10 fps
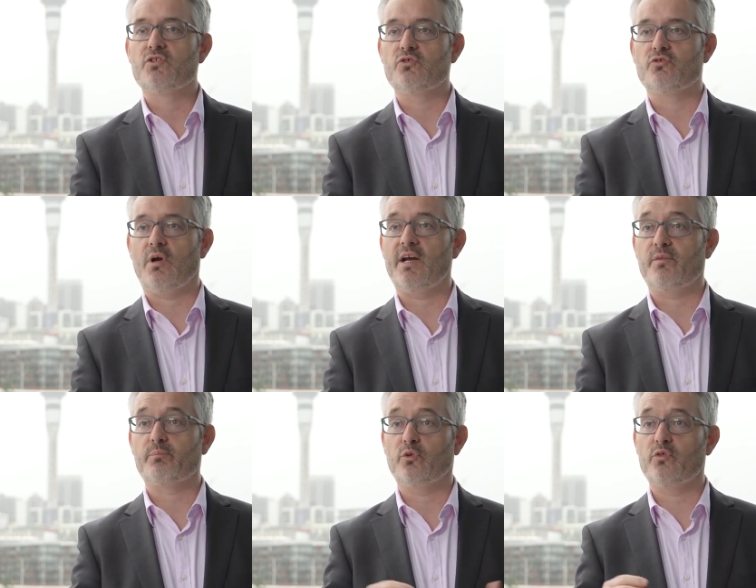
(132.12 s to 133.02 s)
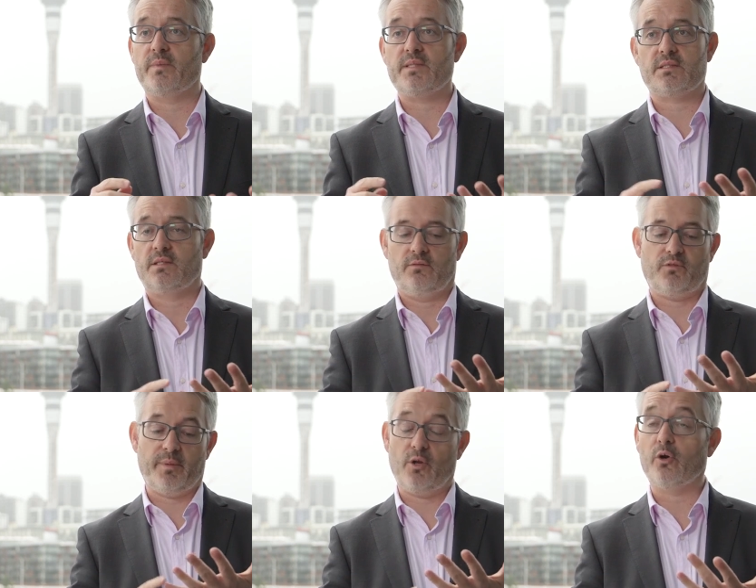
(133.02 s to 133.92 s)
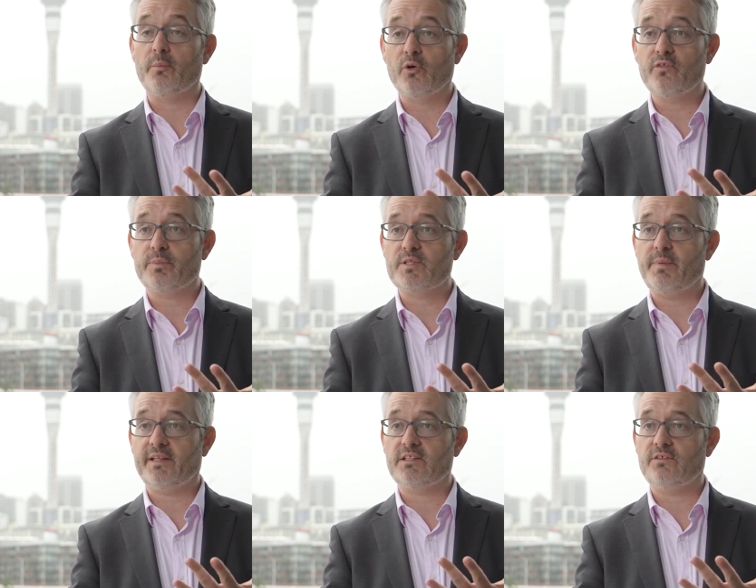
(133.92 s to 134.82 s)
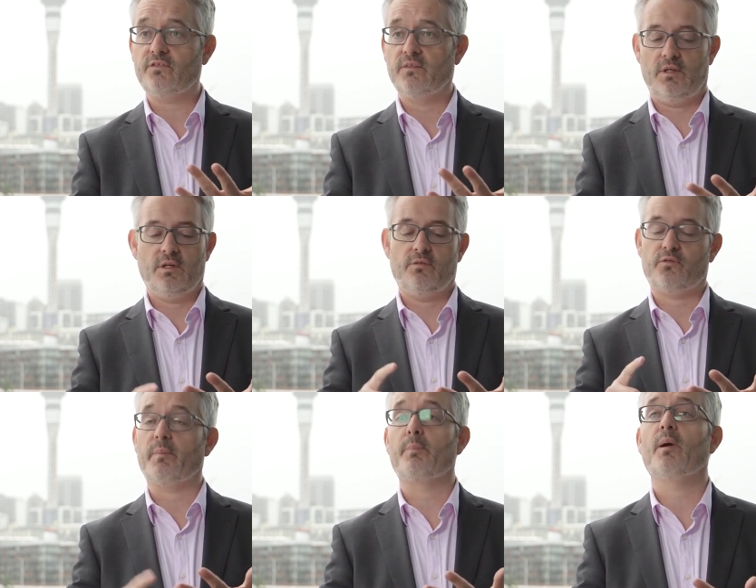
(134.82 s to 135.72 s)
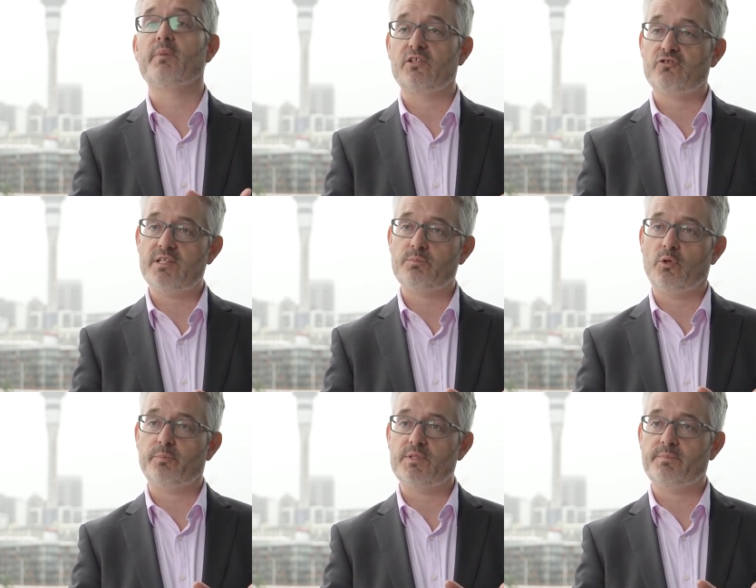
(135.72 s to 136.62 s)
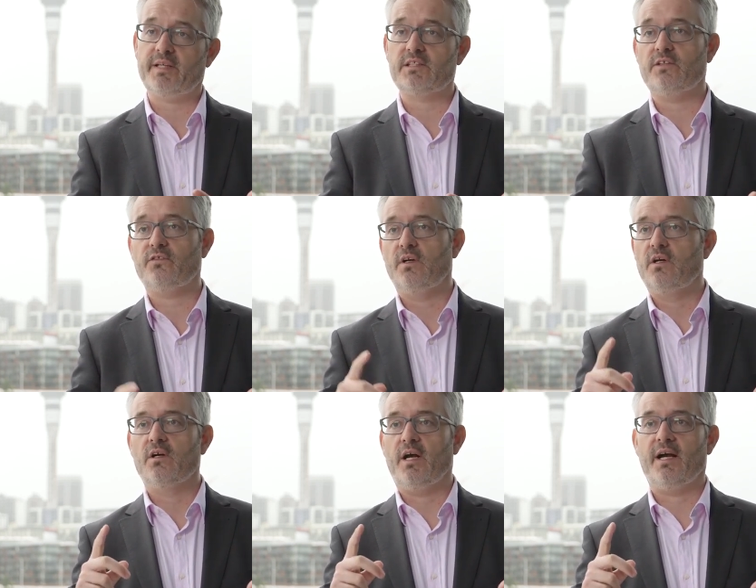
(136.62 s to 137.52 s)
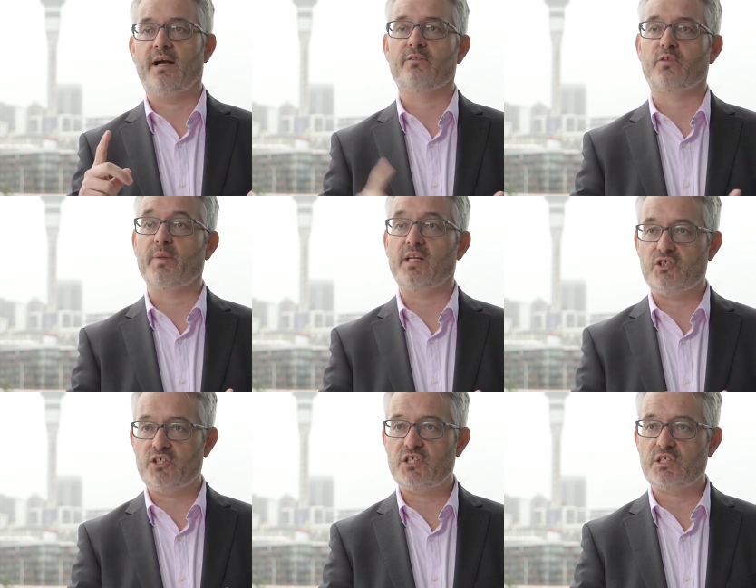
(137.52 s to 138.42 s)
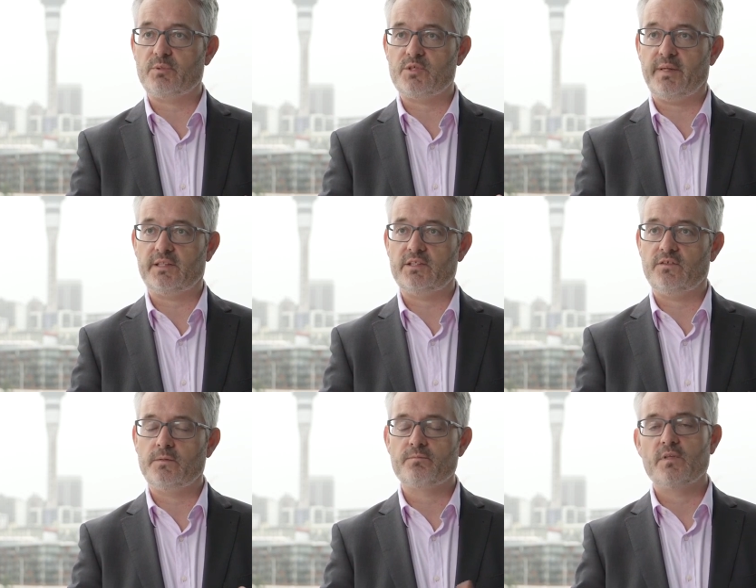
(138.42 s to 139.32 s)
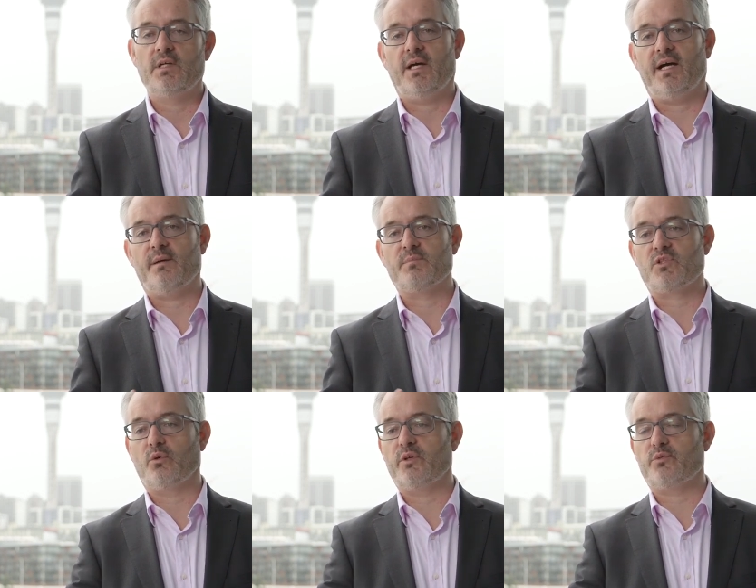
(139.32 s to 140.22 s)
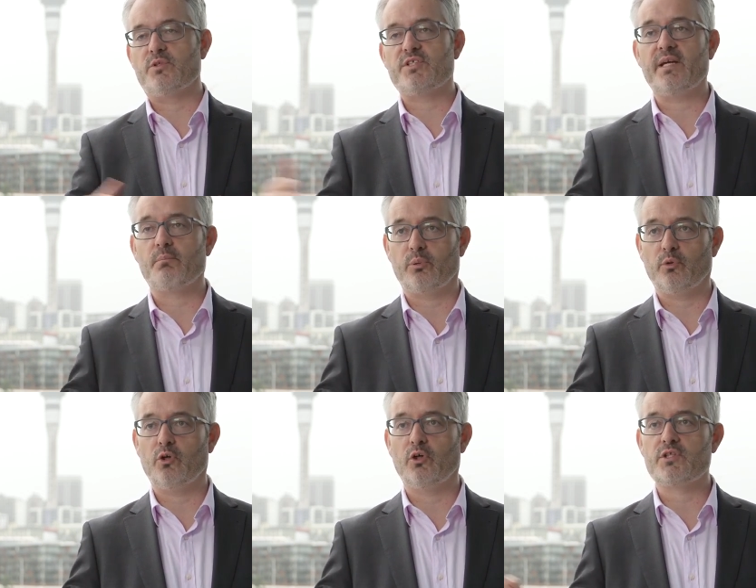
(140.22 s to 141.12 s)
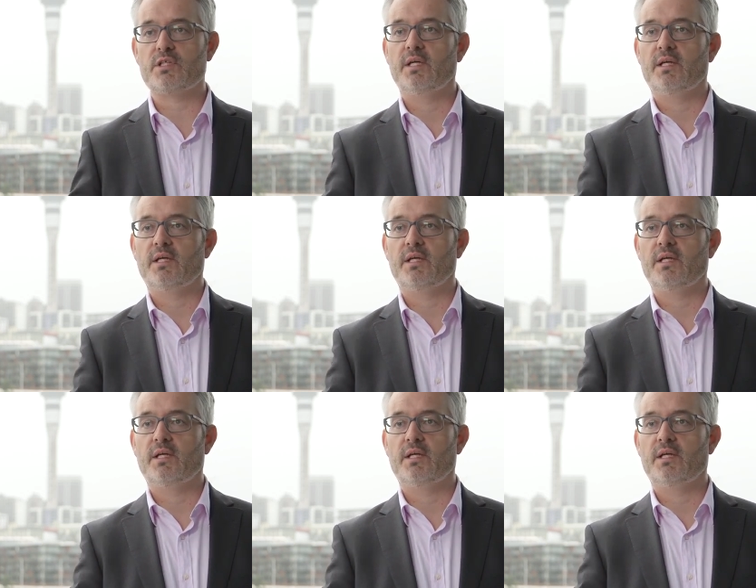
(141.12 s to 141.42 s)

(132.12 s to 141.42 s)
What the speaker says: to drive improvements from an automotive perspective, from a public transport perspective, from a logistics perspective. So we're seeing broad